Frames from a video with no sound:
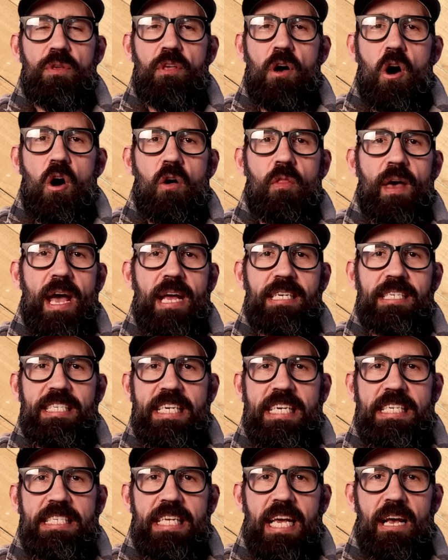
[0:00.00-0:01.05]
with all that
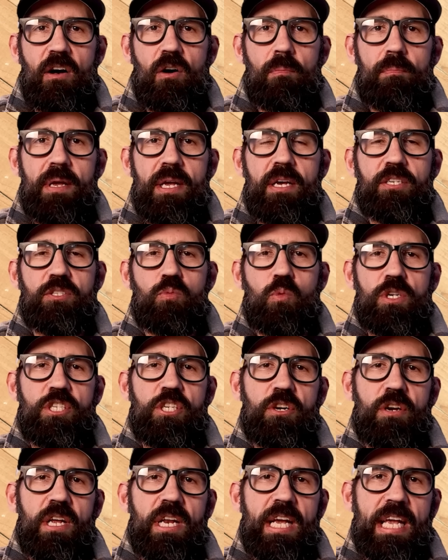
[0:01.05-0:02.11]
detail because what
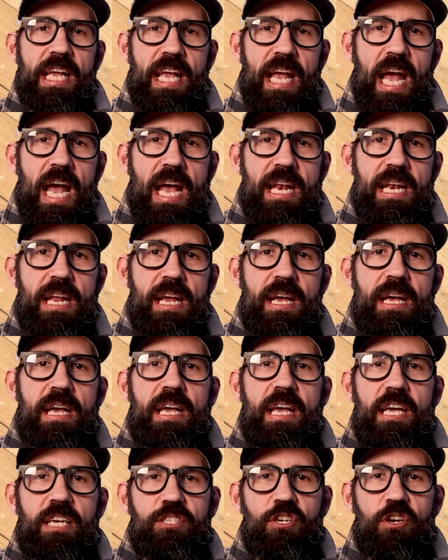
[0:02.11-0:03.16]
you're going to get
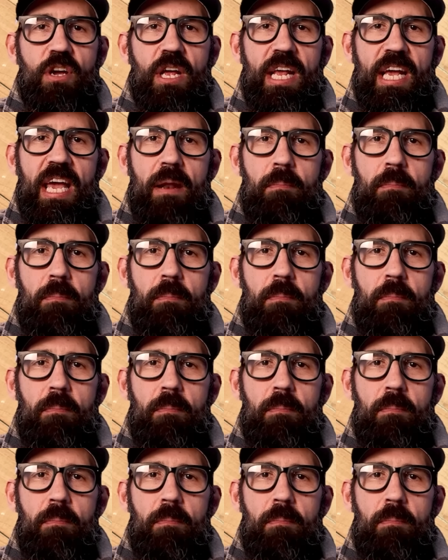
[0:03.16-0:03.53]
is you're going to